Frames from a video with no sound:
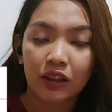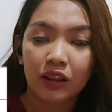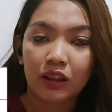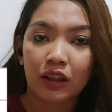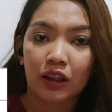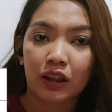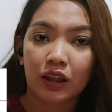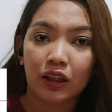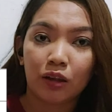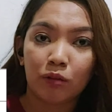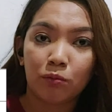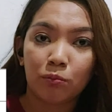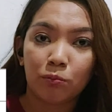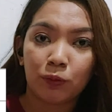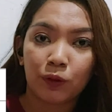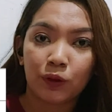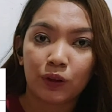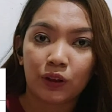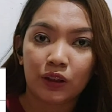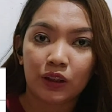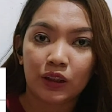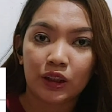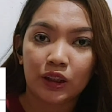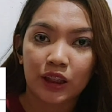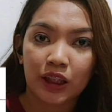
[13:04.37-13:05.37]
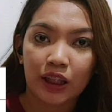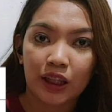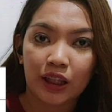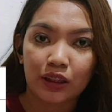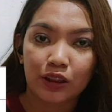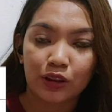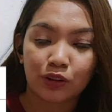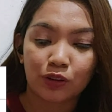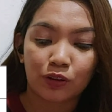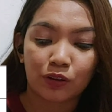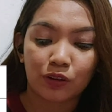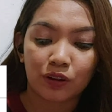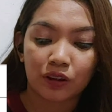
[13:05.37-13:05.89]
the company
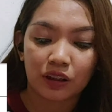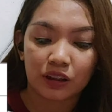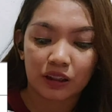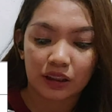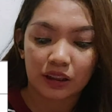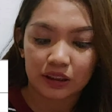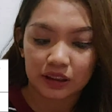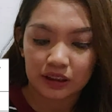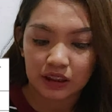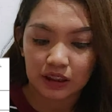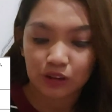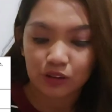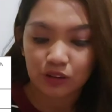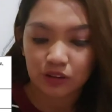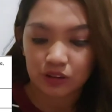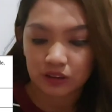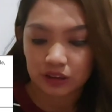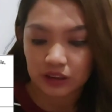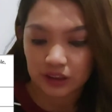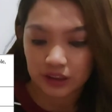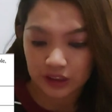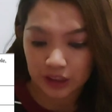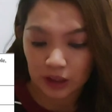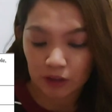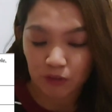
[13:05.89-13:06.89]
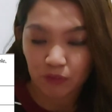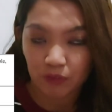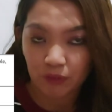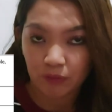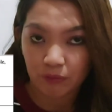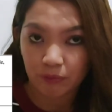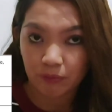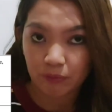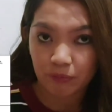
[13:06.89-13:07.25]
/ organization itself.